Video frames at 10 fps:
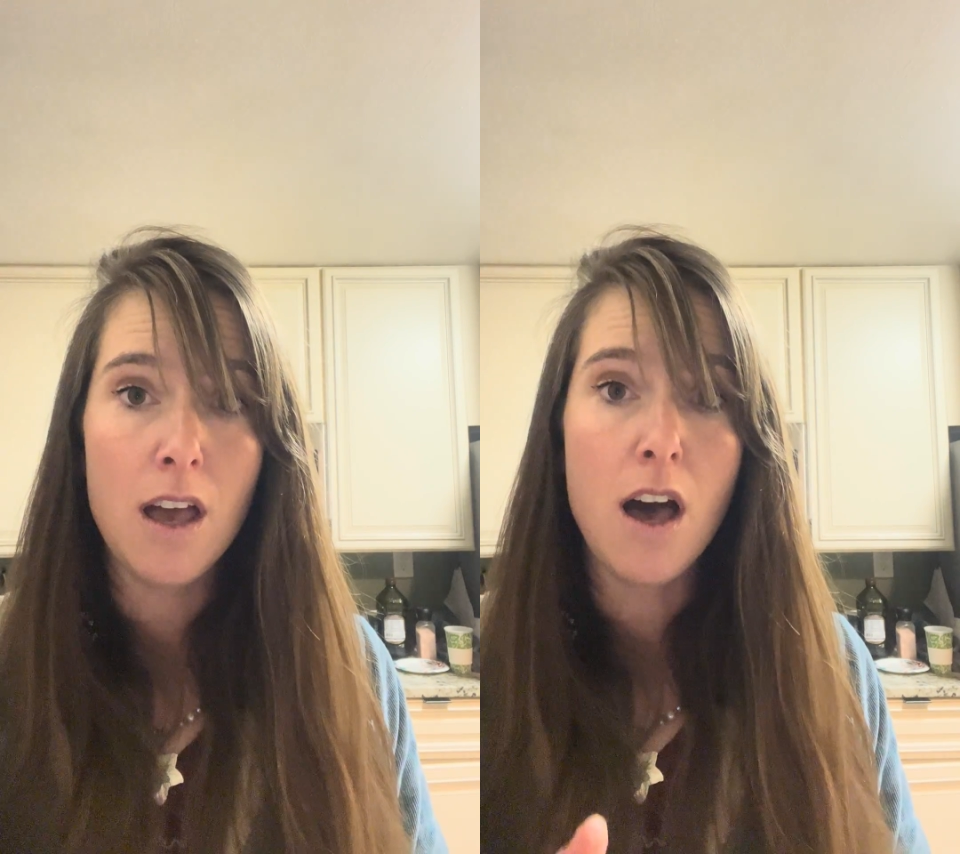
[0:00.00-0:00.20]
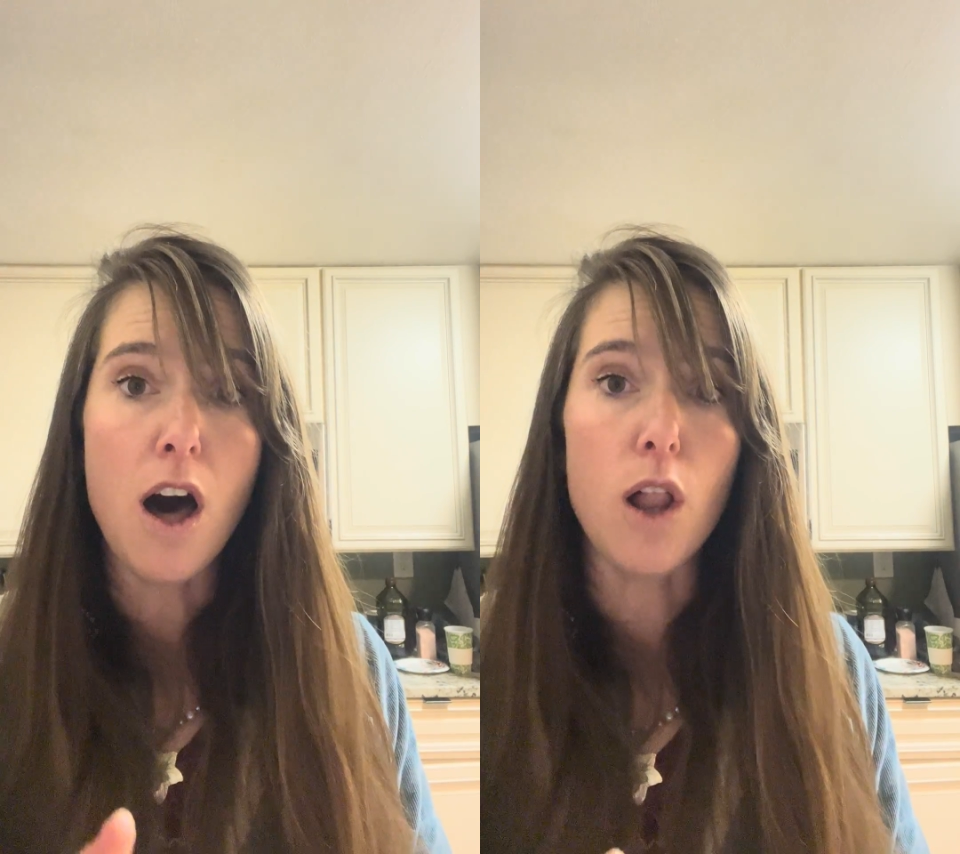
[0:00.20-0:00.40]

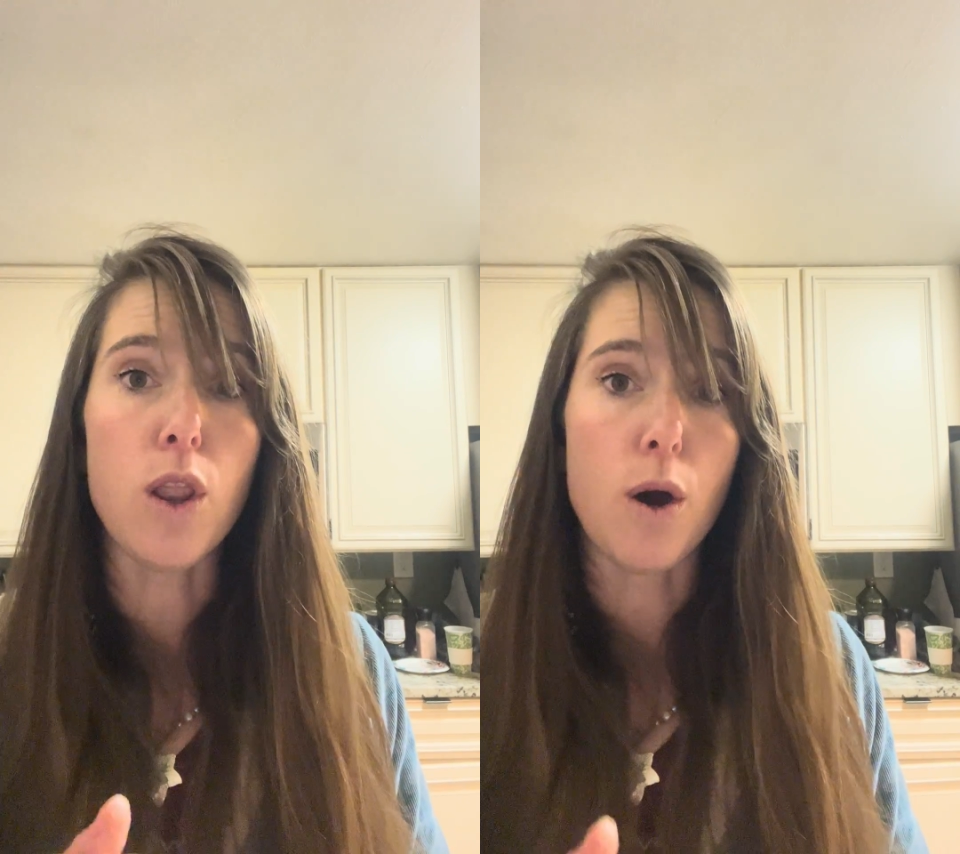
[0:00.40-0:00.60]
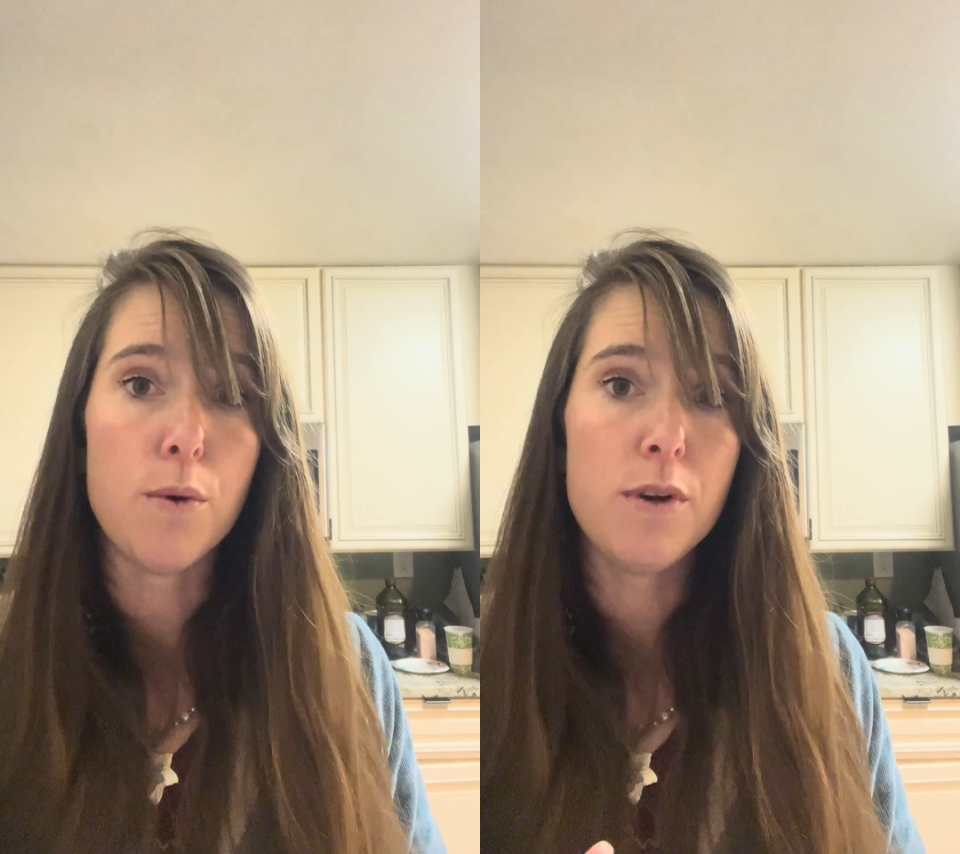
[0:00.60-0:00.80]
a
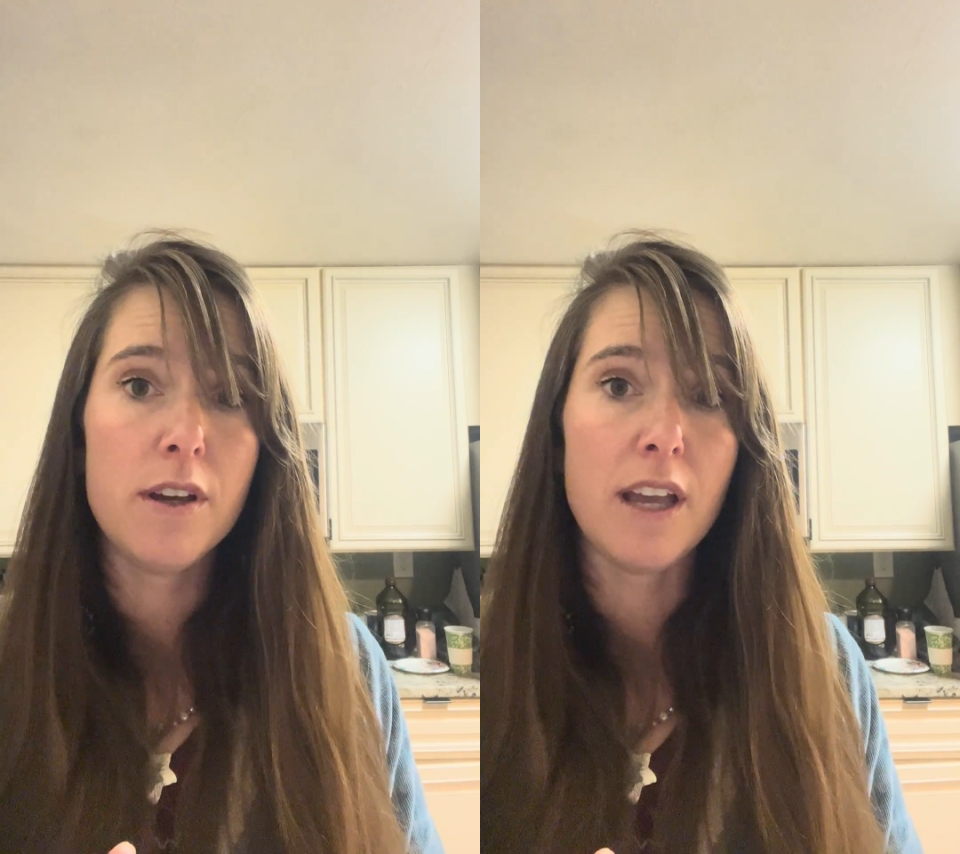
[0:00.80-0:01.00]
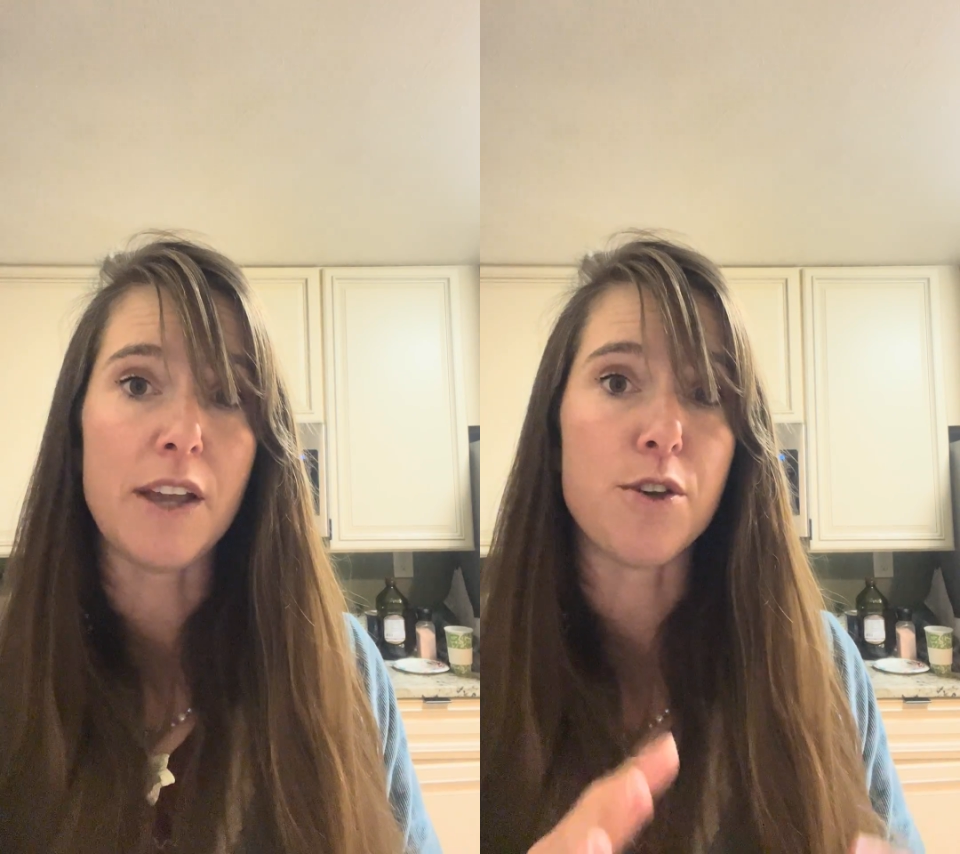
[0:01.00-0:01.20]
load
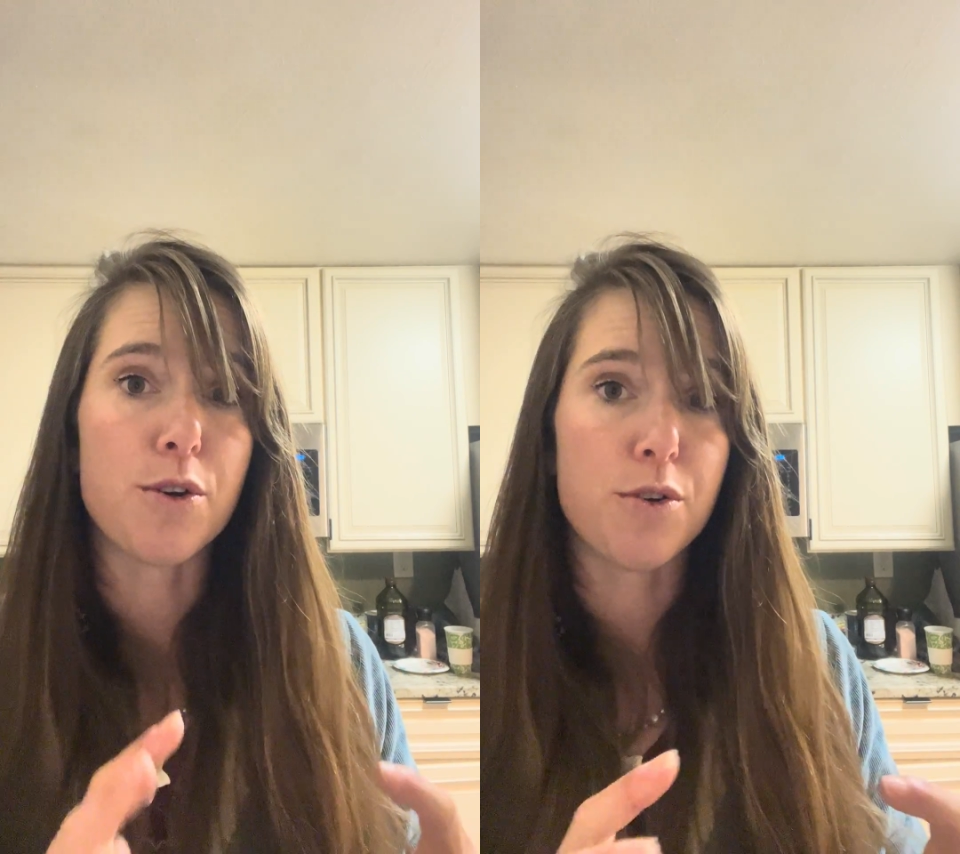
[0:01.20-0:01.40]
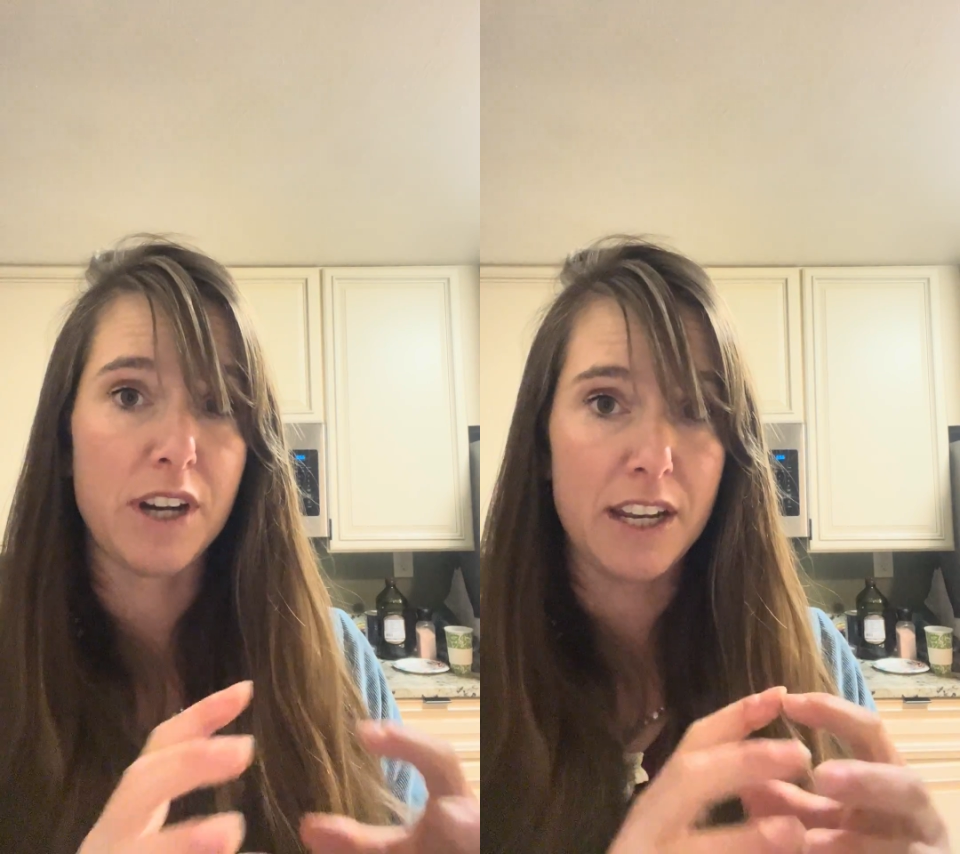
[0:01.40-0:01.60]
and you're
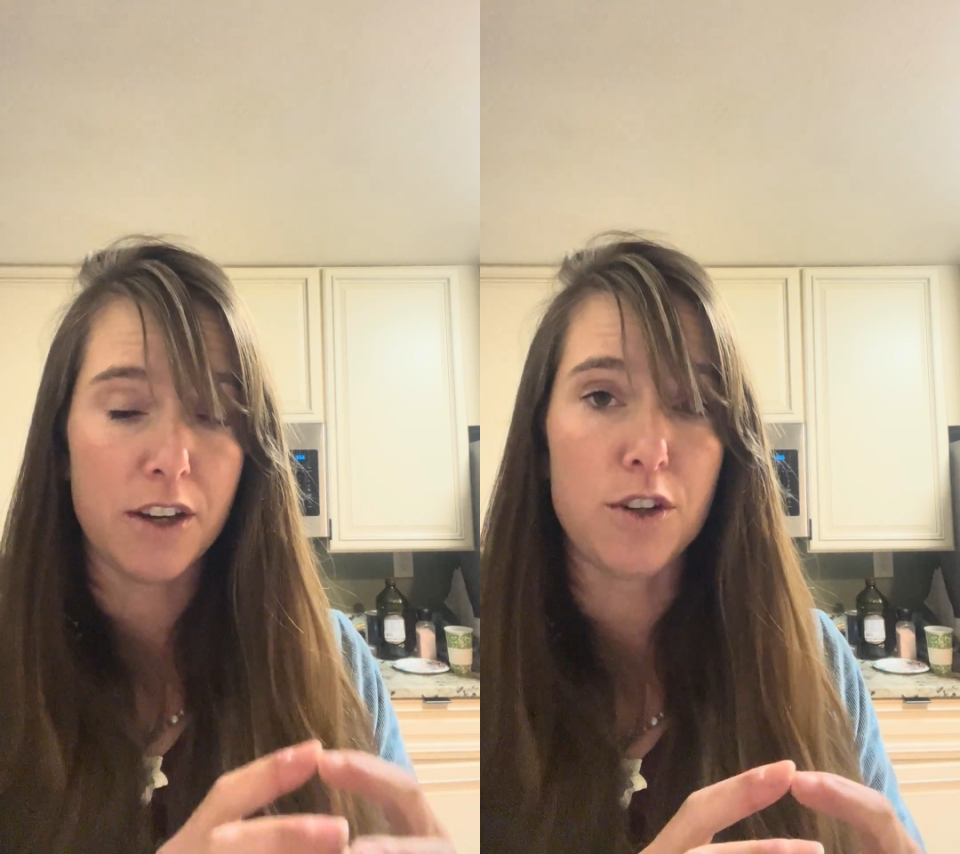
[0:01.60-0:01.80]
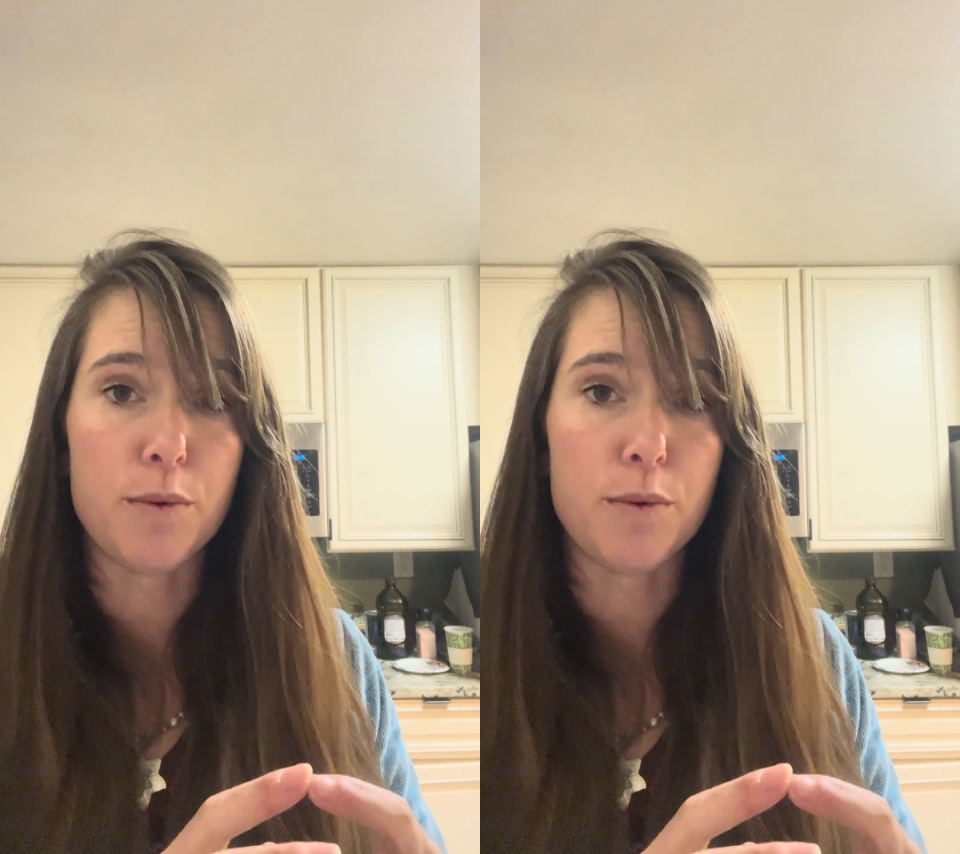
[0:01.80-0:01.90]
creating a new